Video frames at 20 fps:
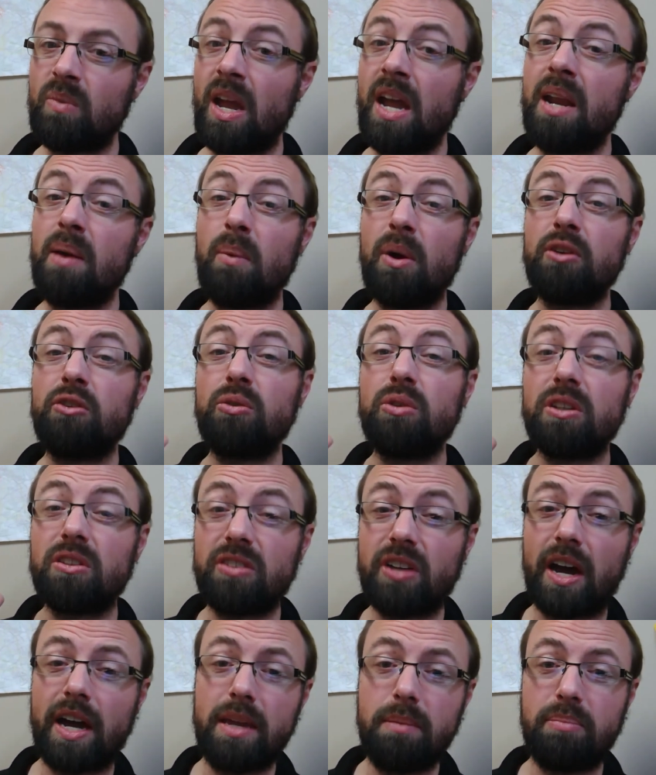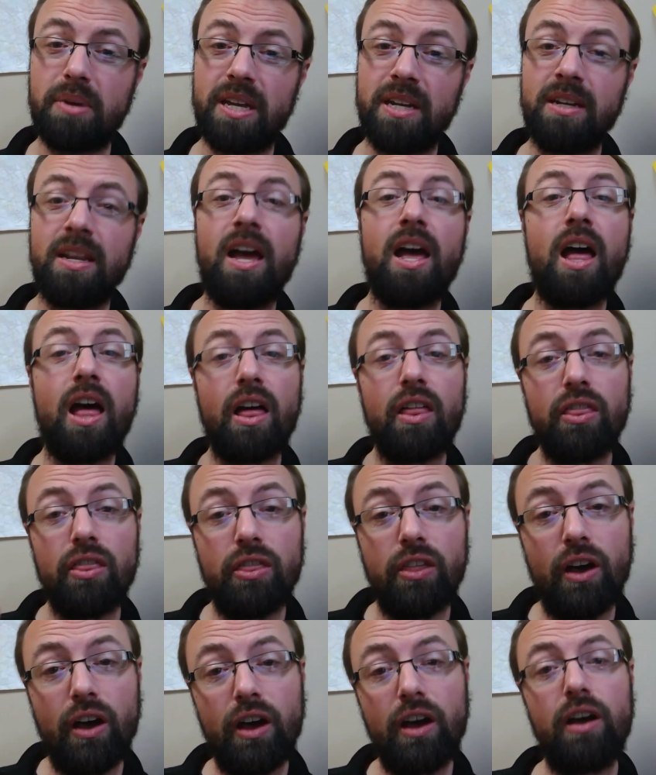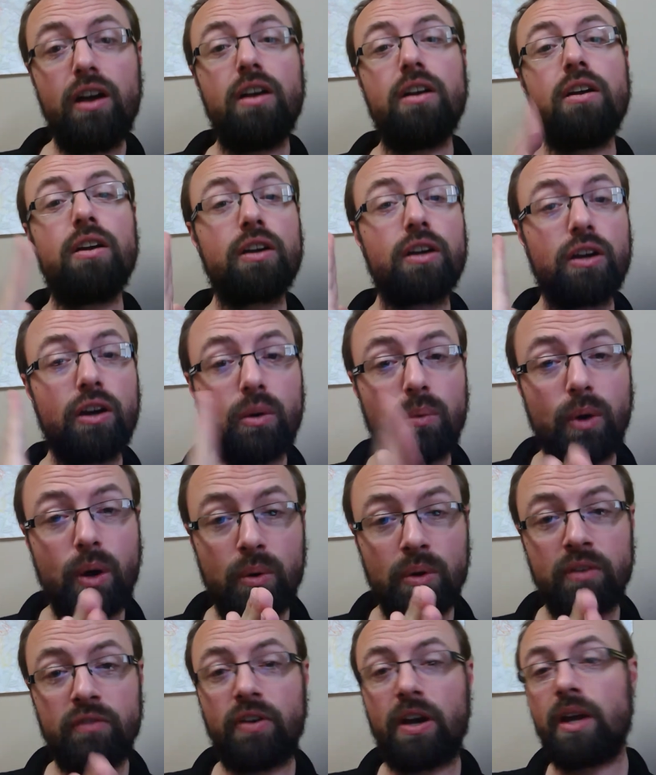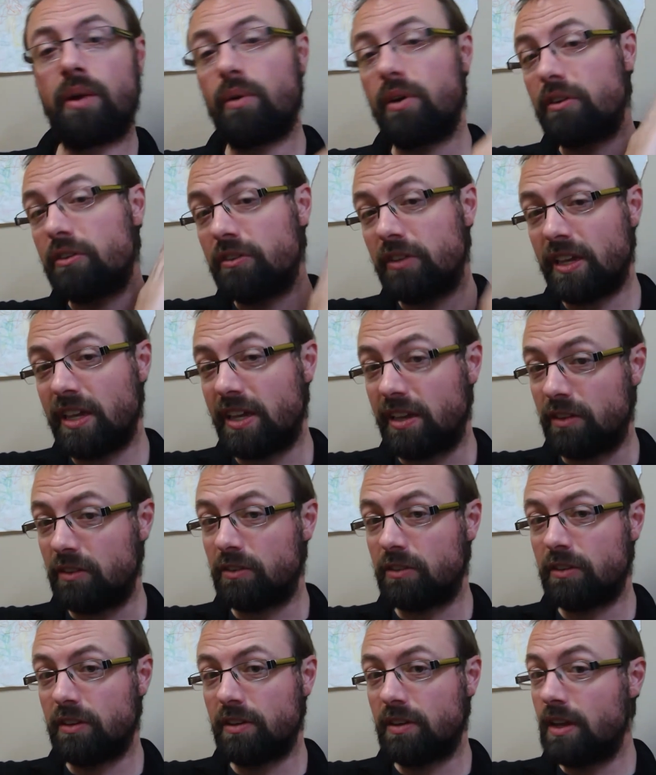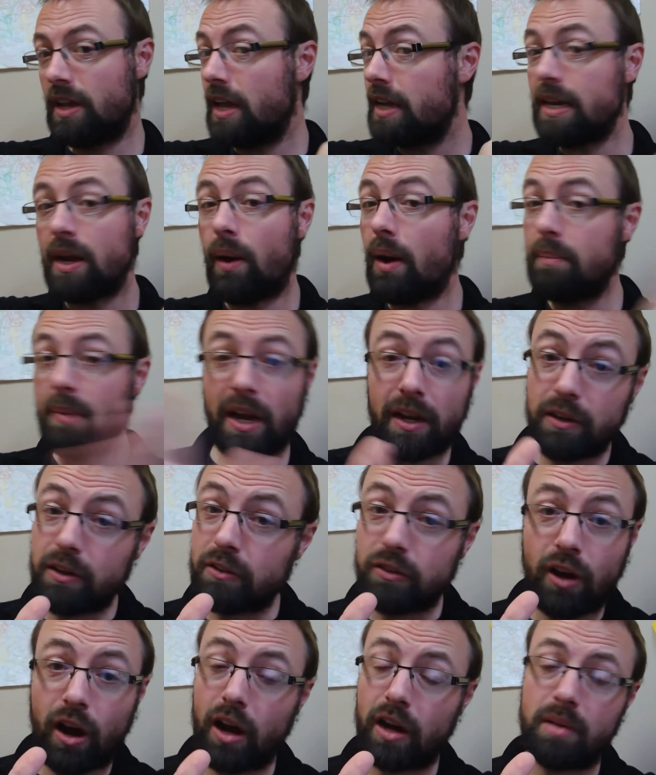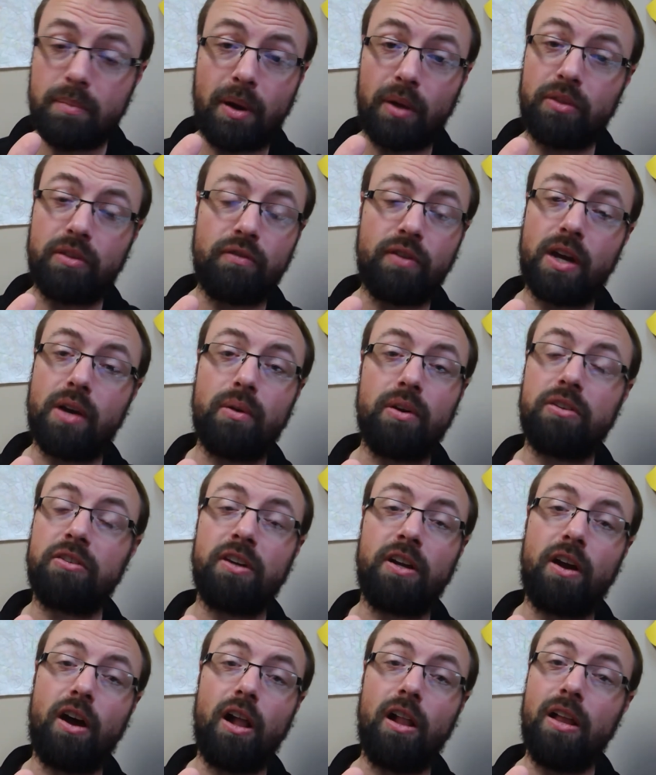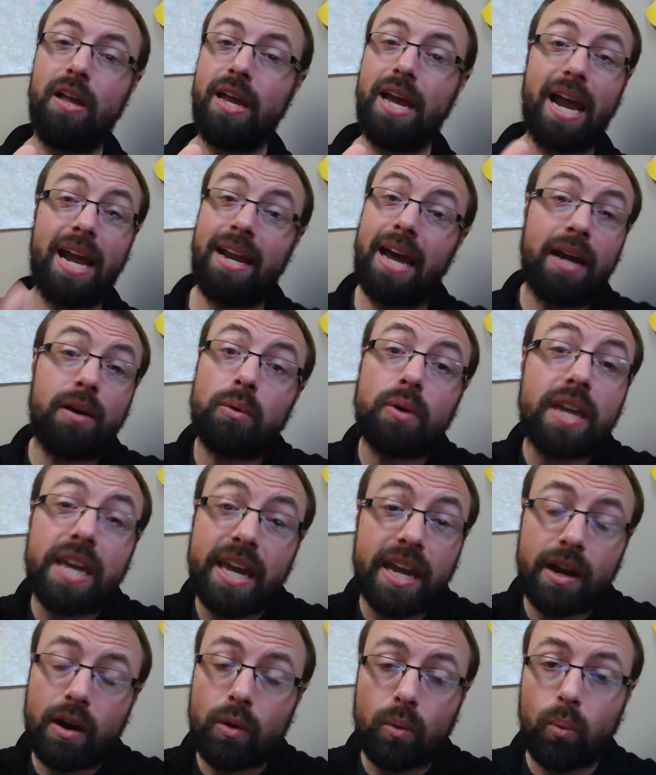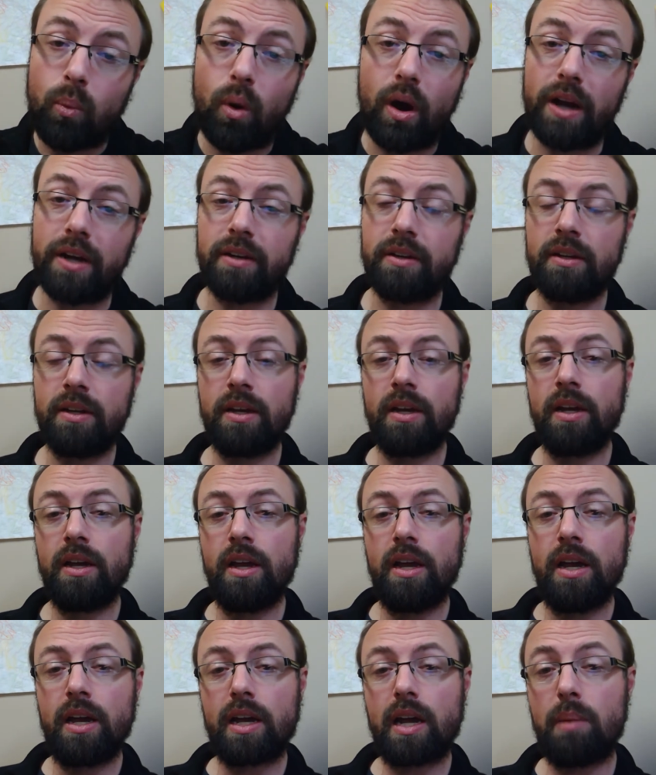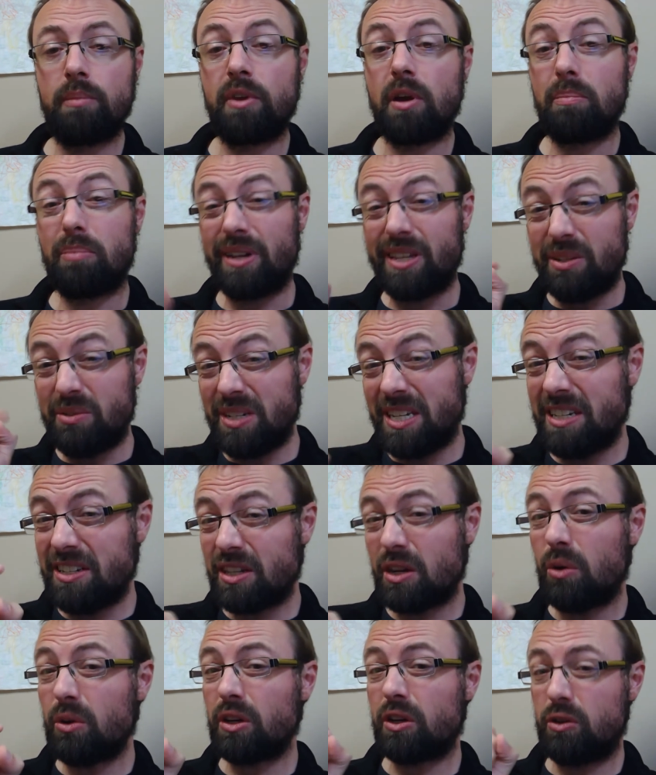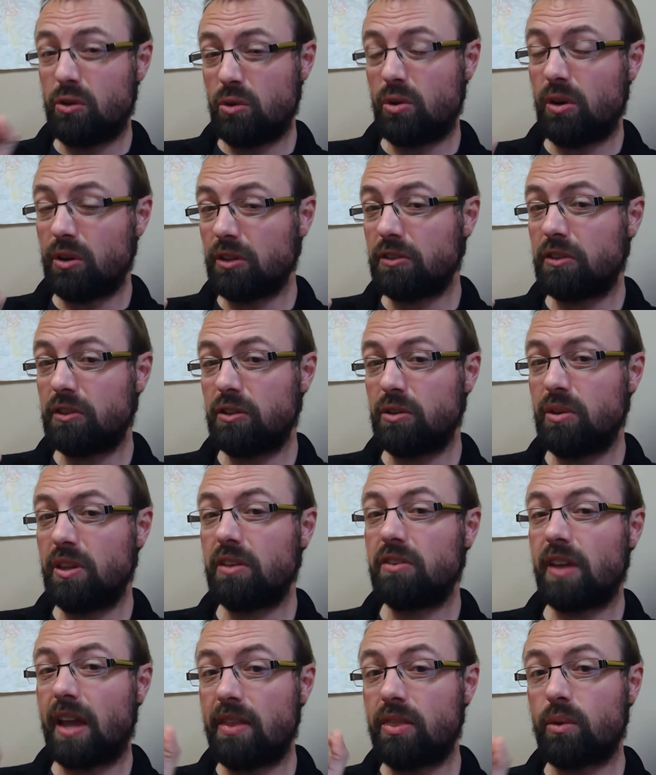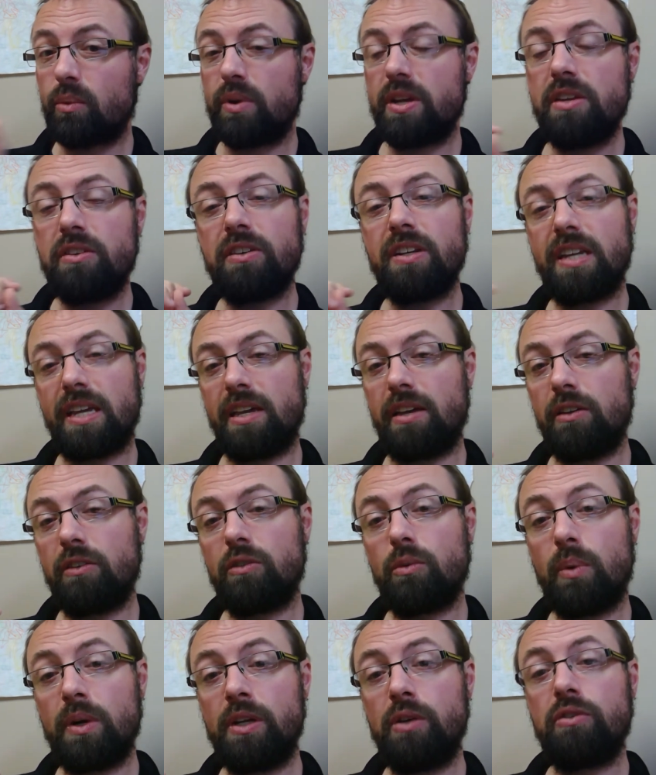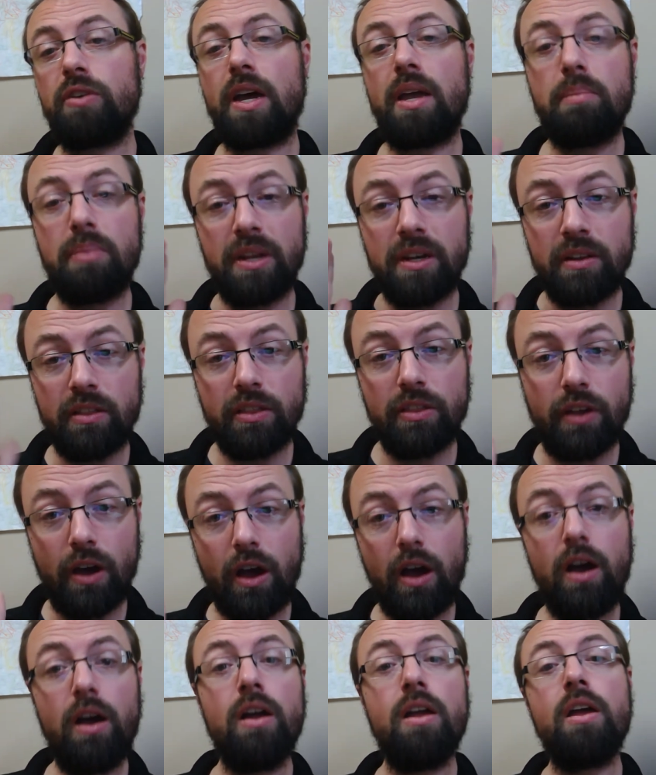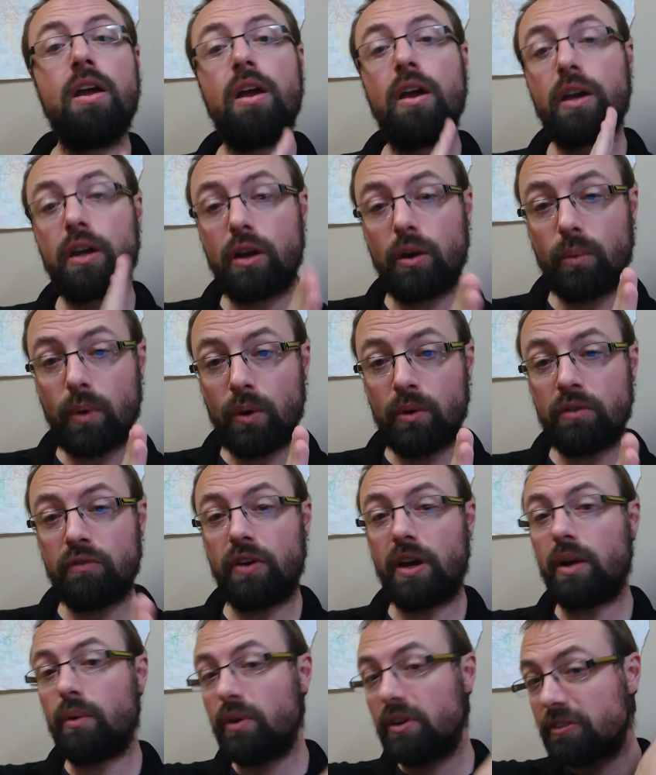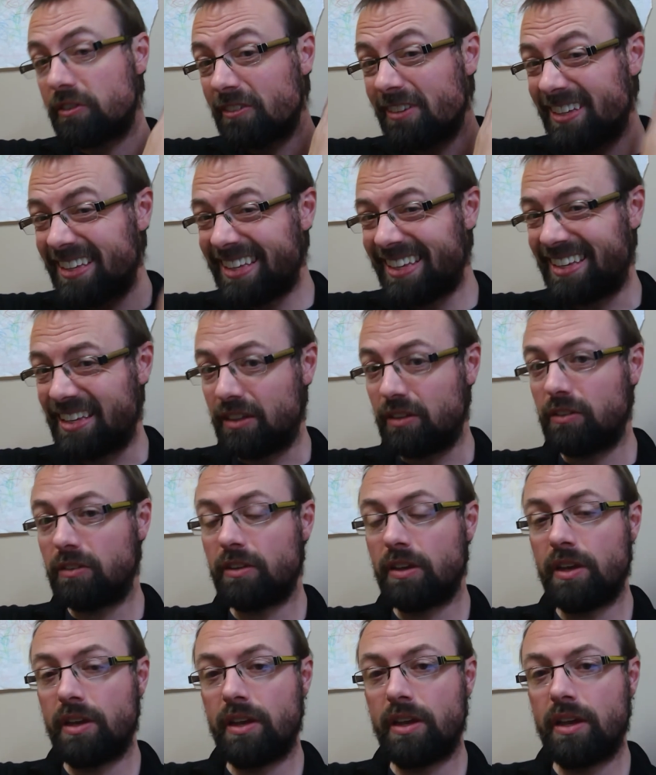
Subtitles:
and I want you to type in the coronavirus is. Now, I'm not going to talk about the virus at all, and I don't care what comes up, but you need to go to Google to do this. And the reason is when you type in the coronavirus is,